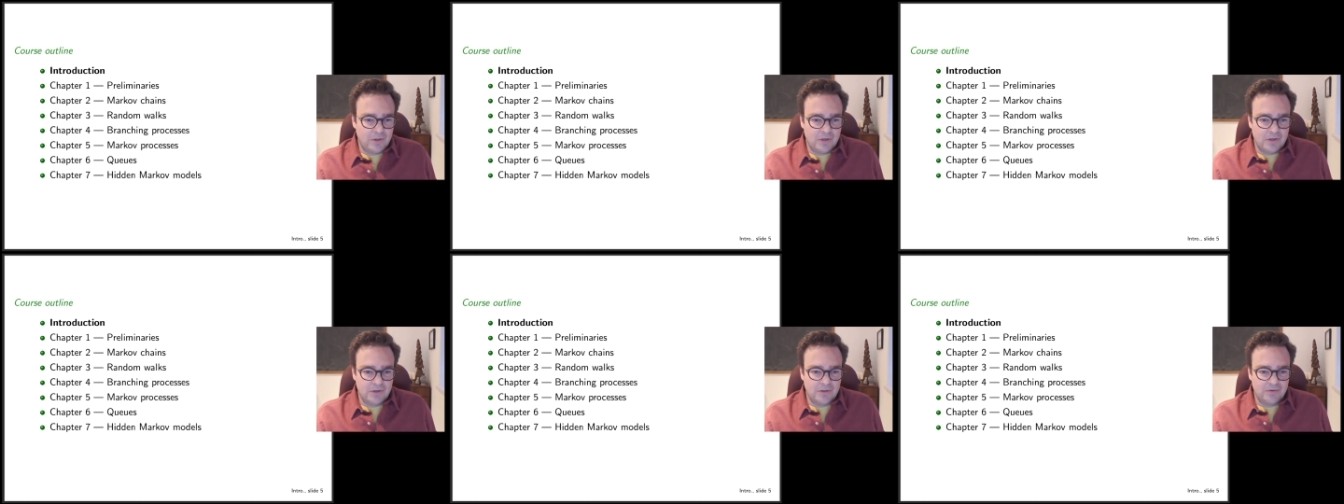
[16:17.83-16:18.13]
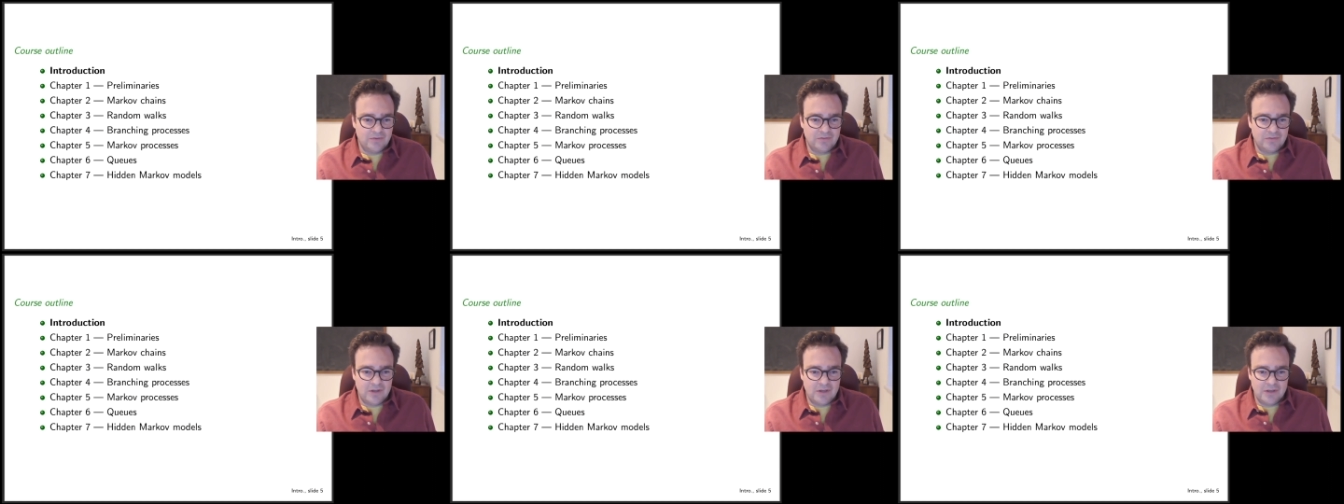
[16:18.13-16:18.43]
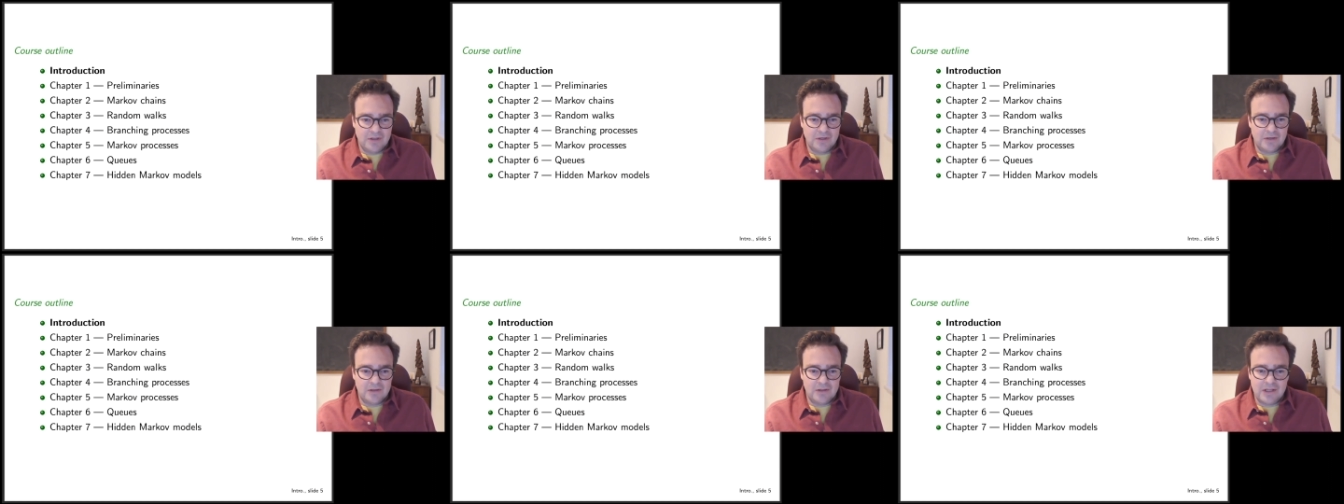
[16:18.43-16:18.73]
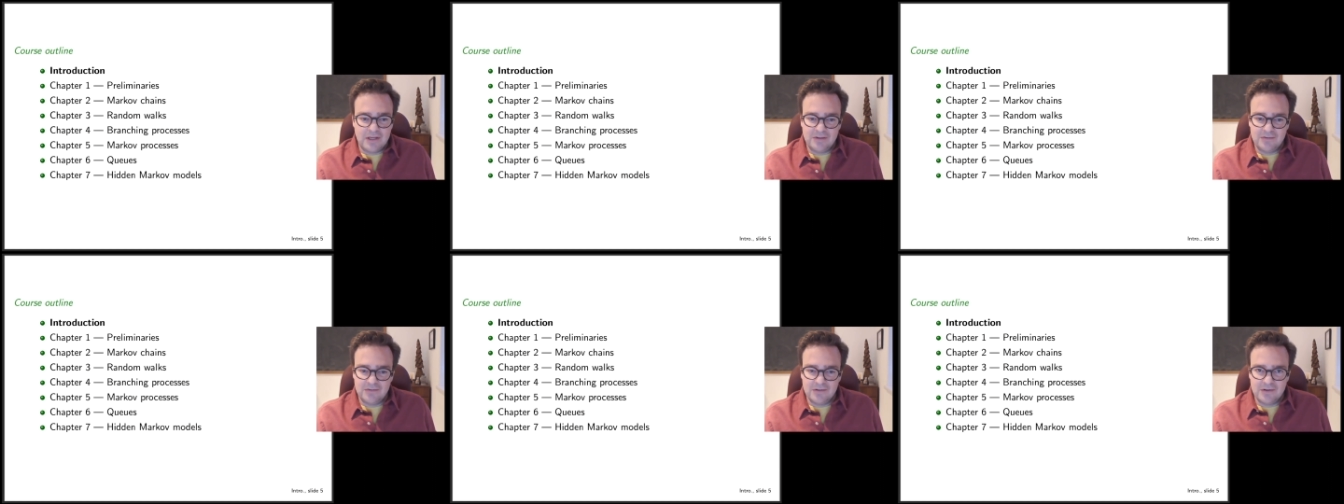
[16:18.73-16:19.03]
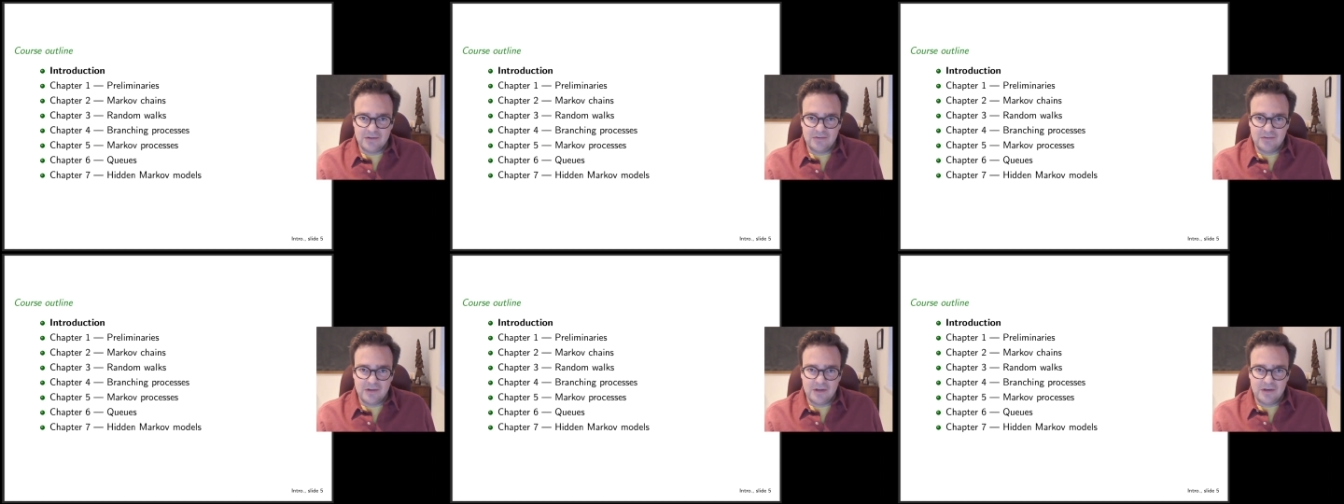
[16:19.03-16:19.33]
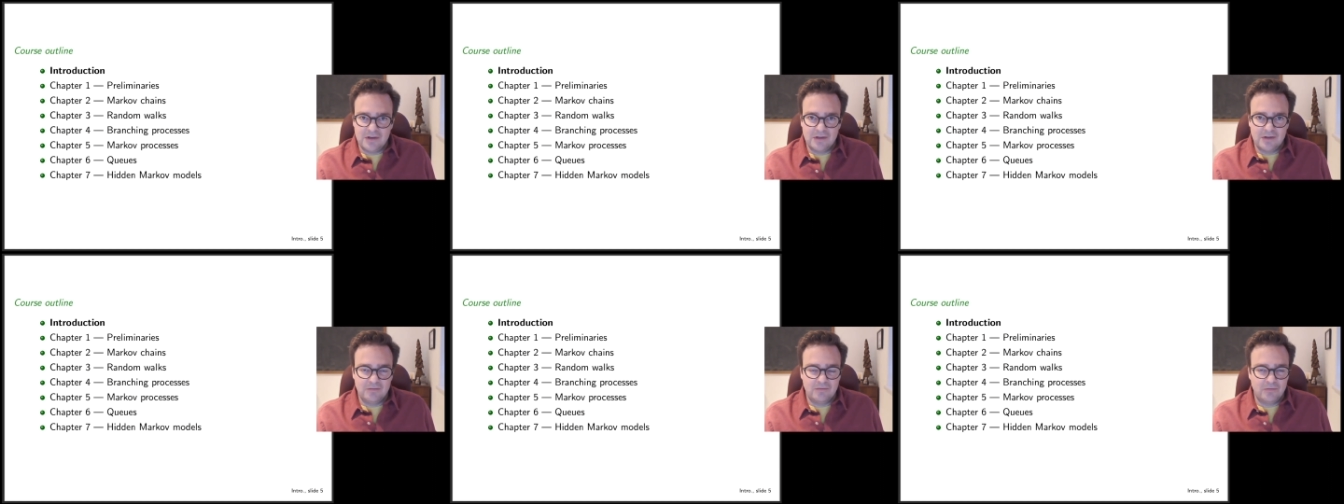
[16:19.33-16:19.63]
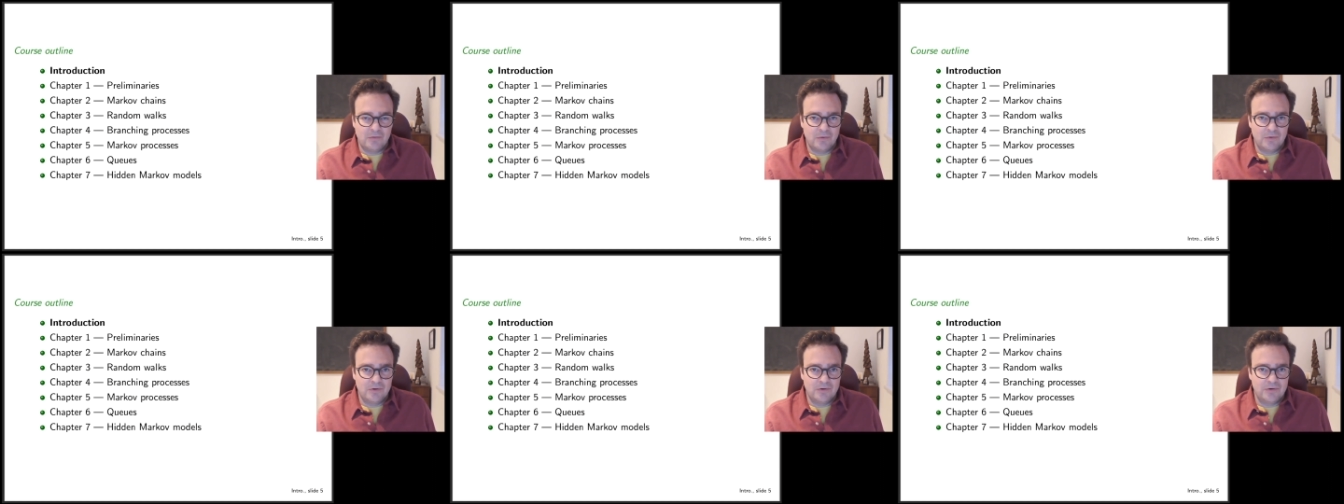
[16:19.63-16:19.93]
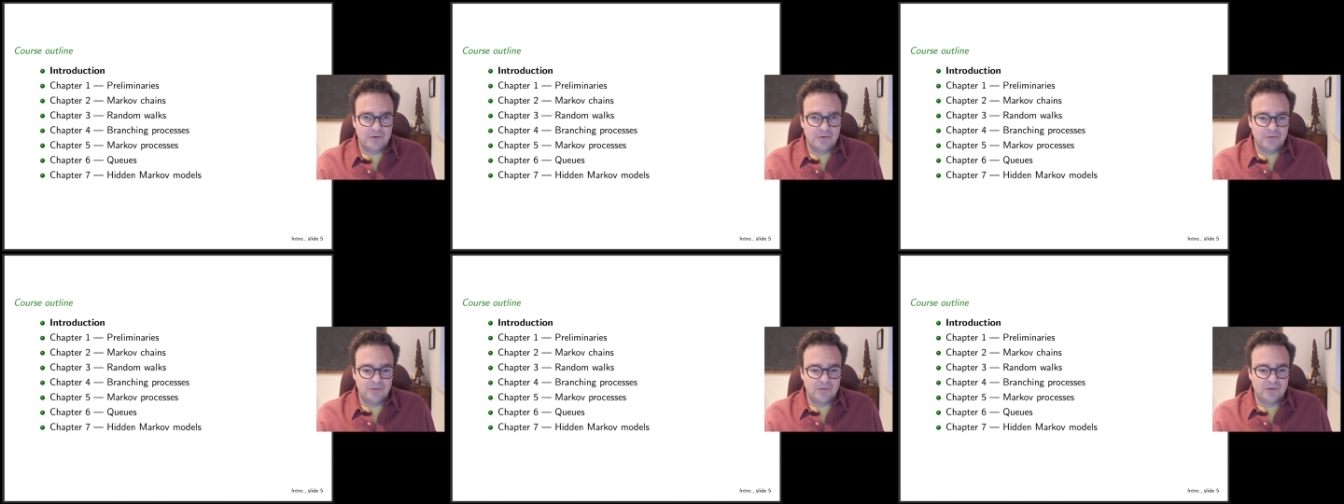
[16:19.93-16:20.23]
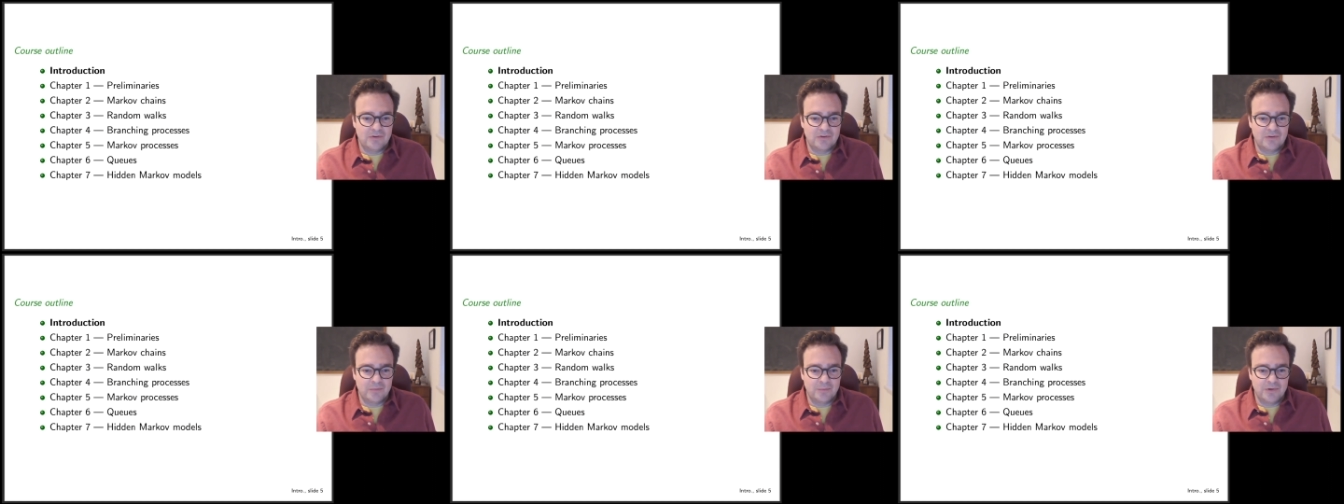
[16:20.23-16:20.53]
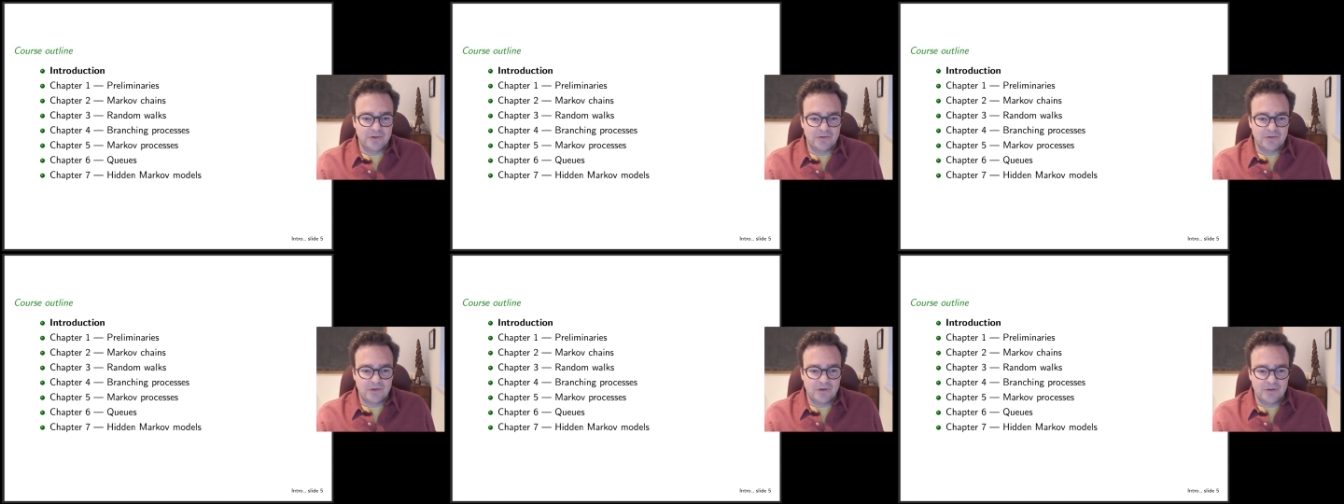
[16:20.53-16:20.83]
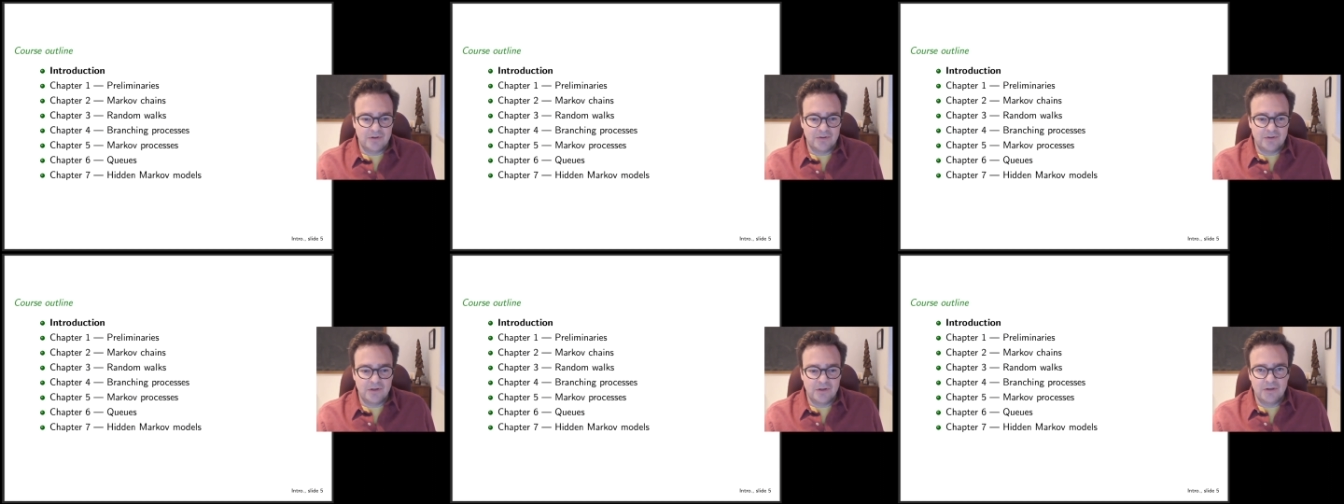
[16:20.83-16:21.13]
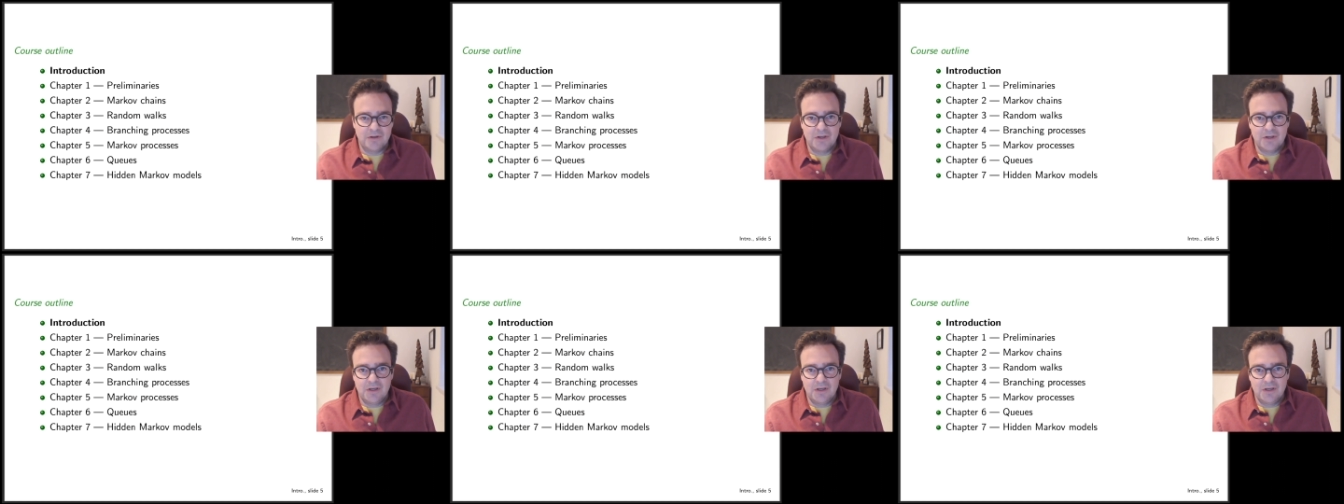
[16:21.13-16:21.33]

uh, setting, classic setting for introducing some of this content.